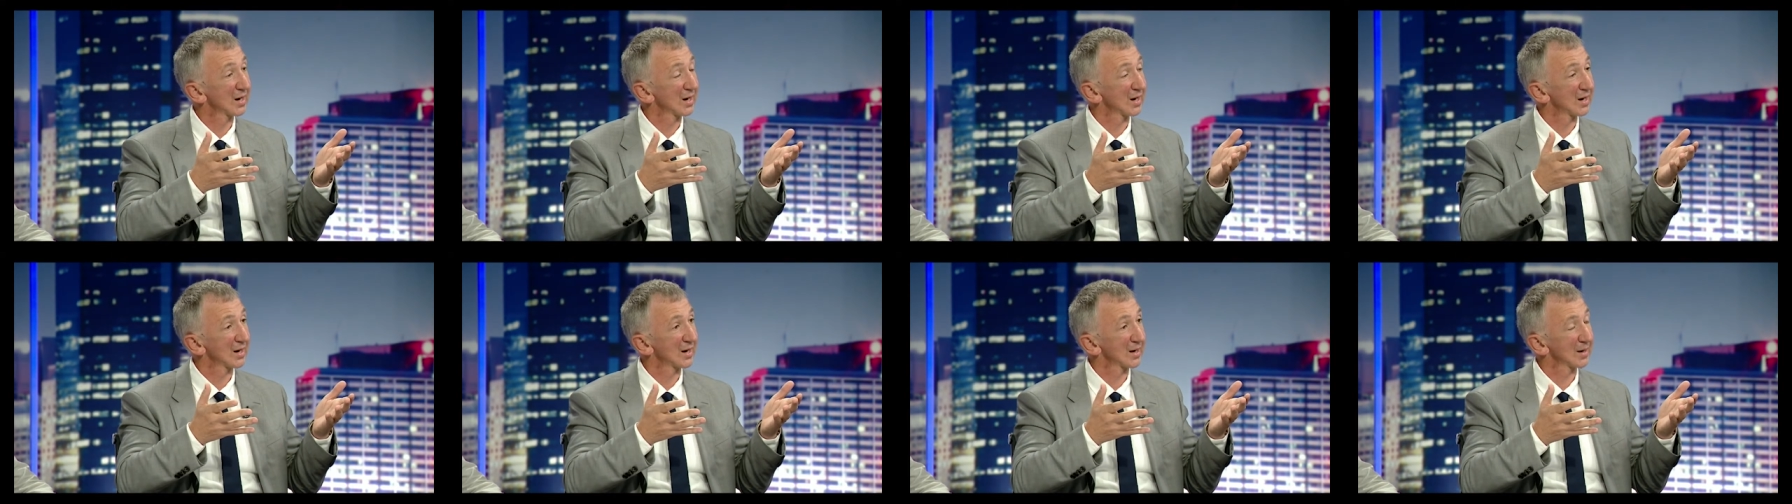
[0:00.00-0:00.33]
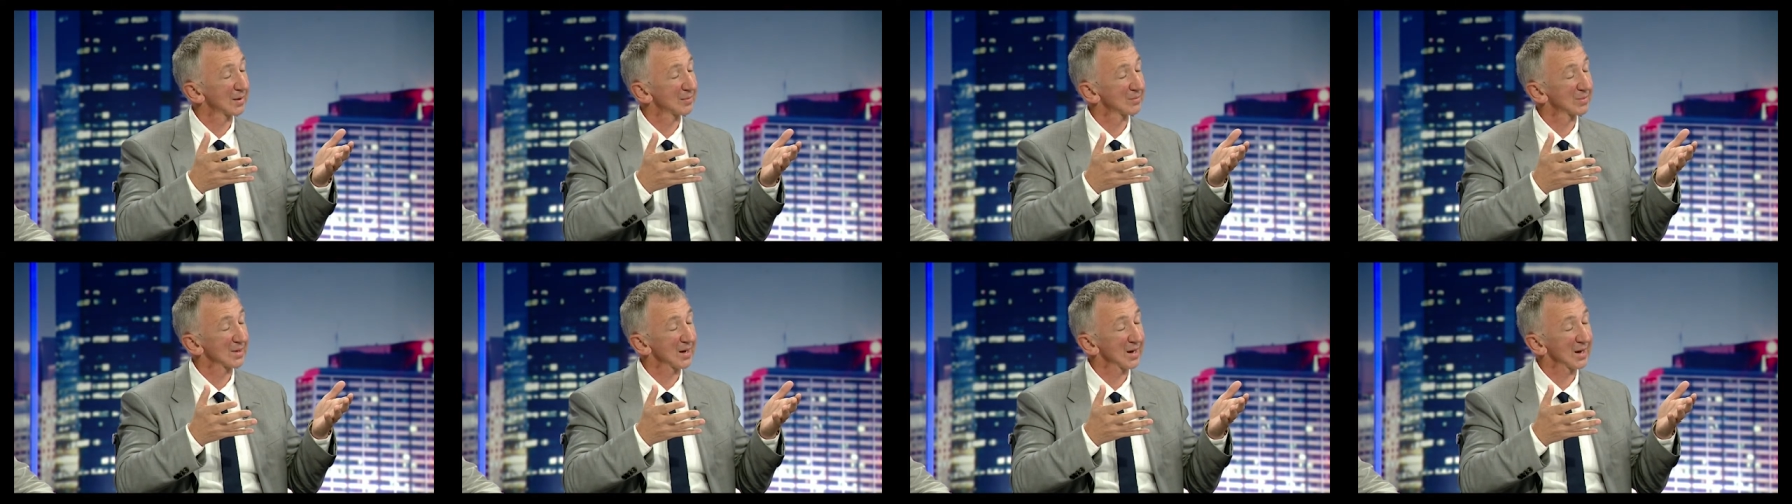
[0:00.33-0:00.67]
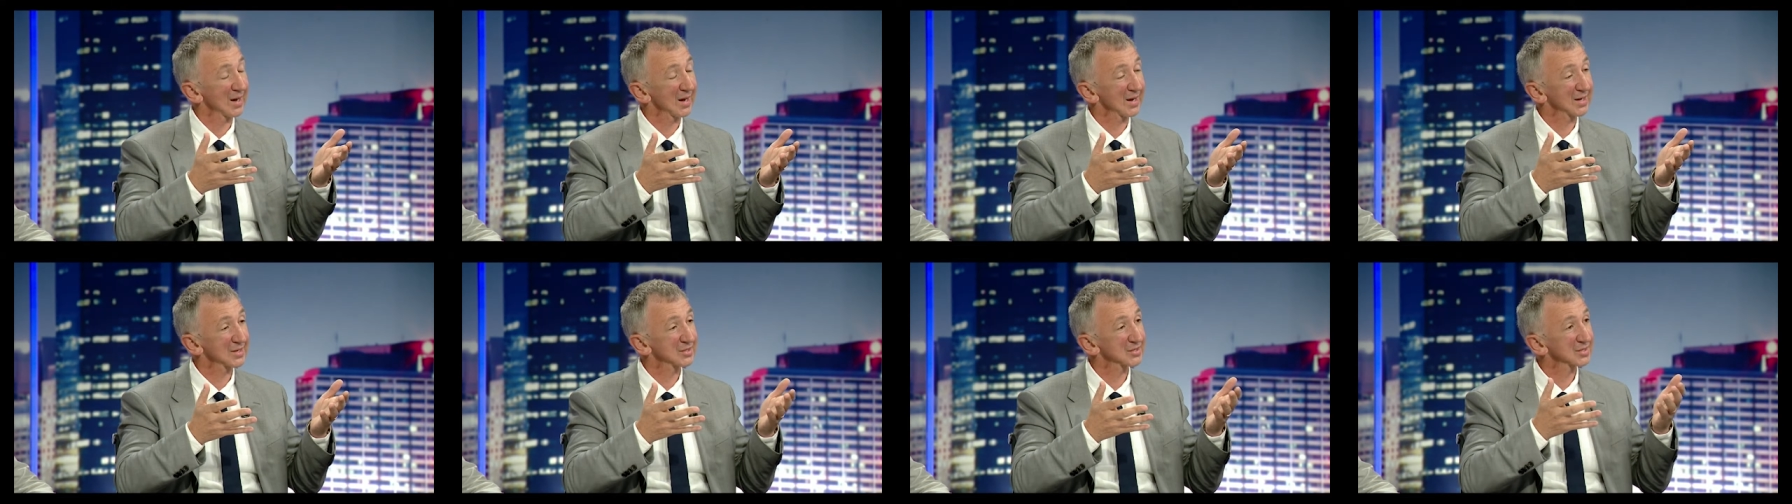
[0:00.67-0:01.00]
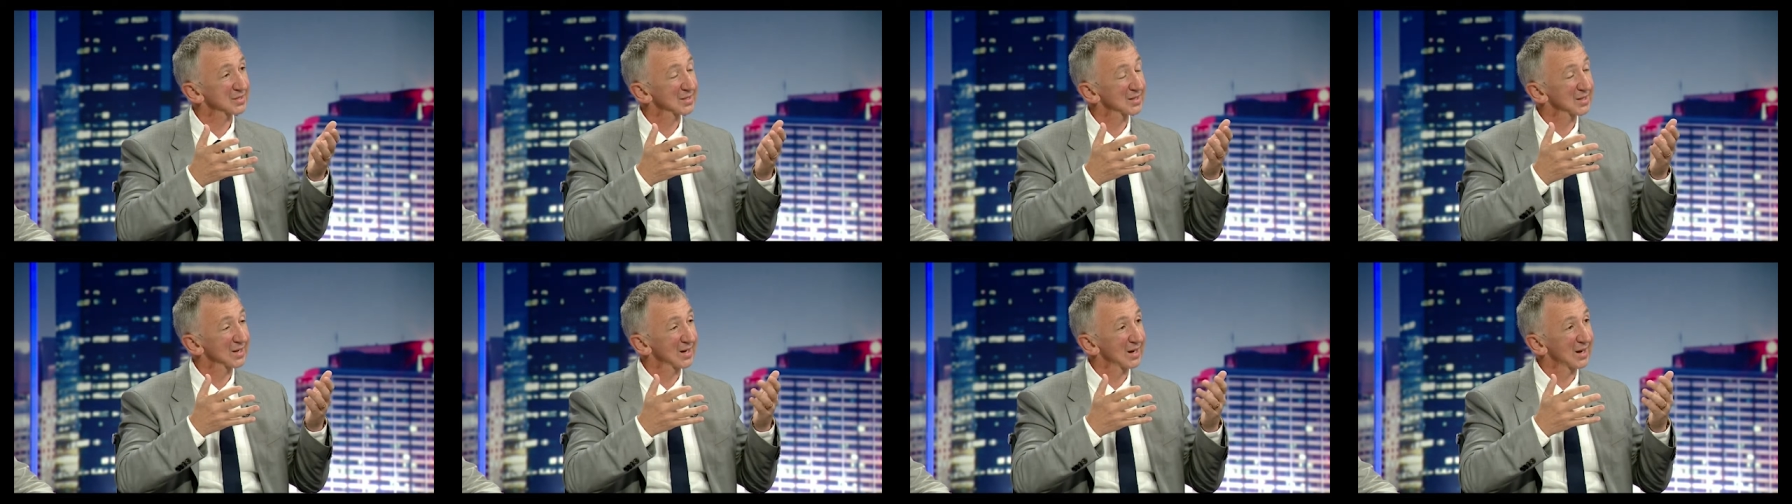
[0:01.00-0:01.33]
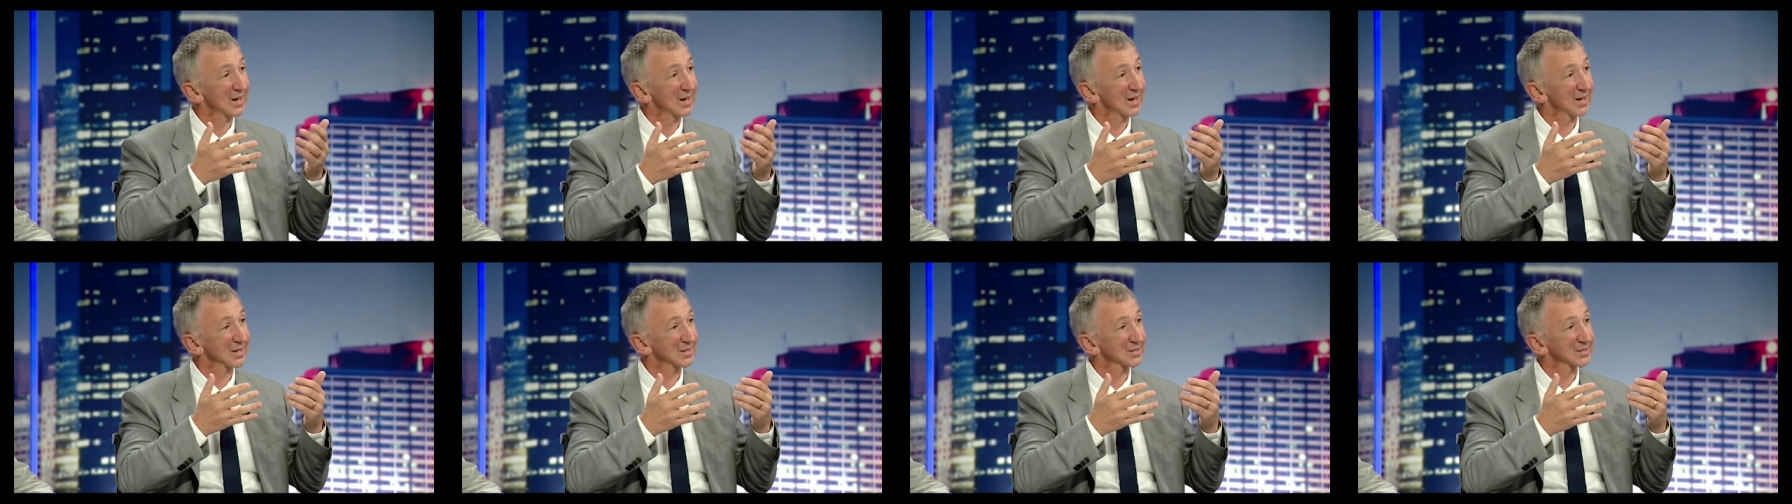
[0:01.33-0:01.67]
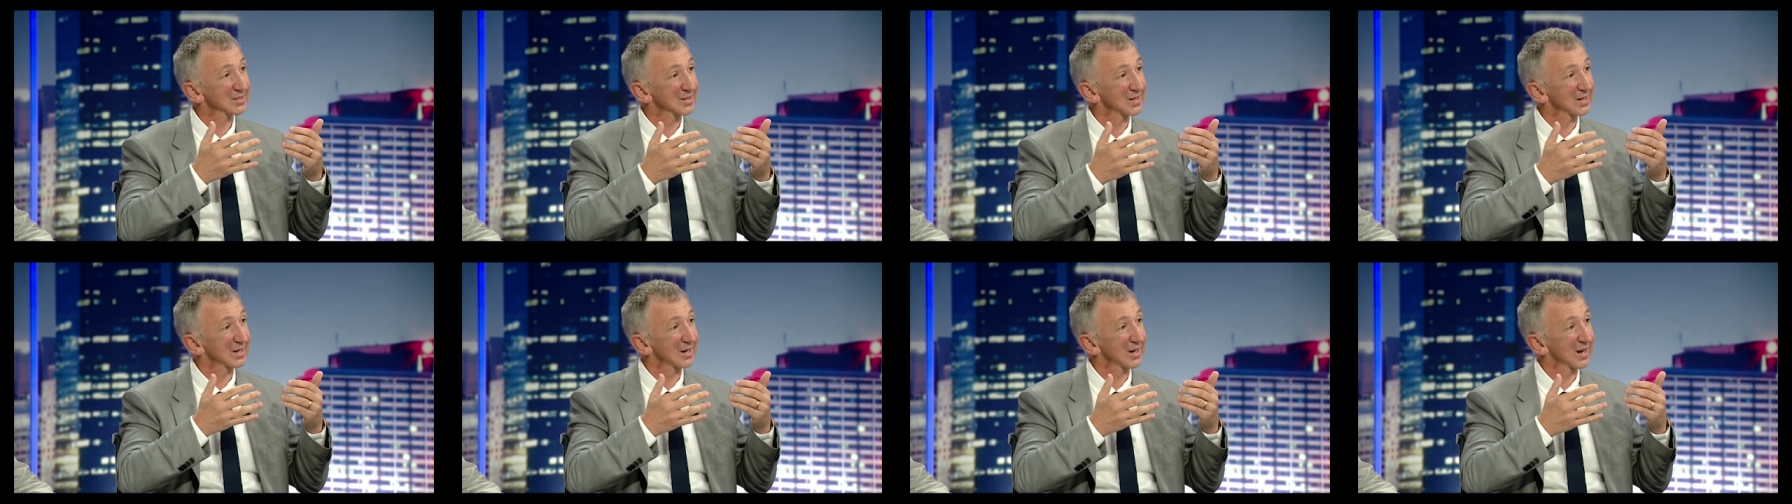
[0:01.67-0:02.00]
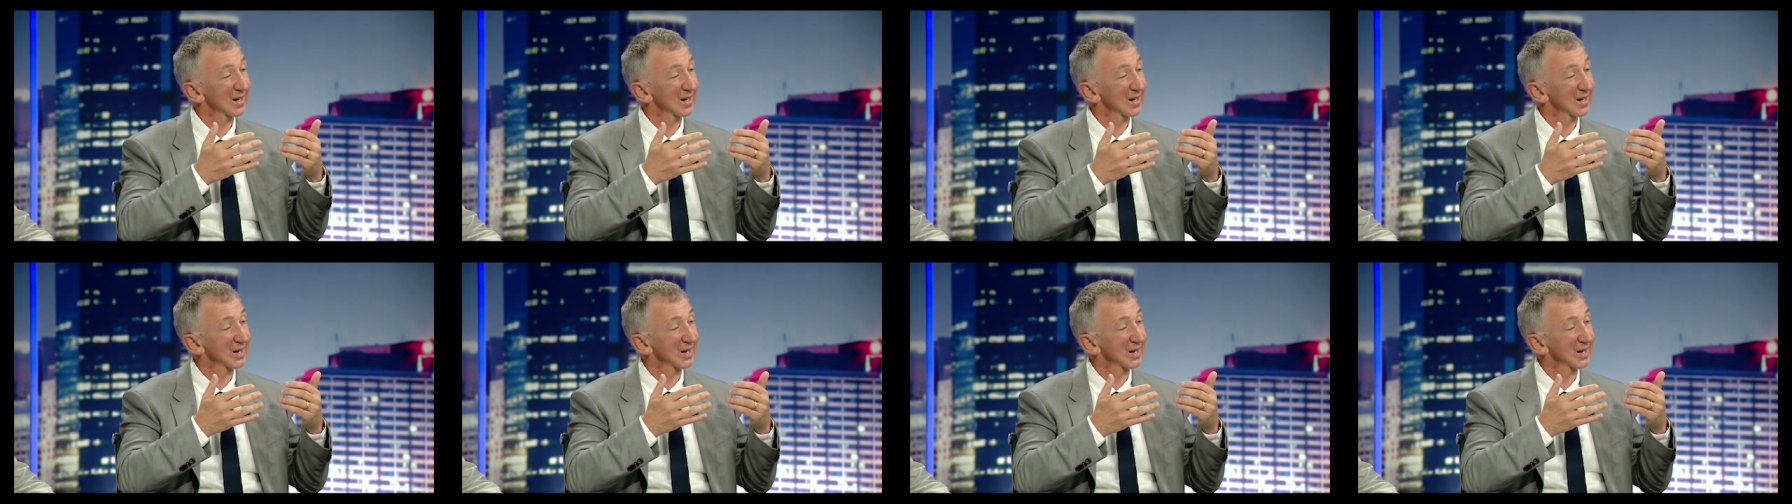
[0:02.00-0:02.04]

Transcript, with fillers: And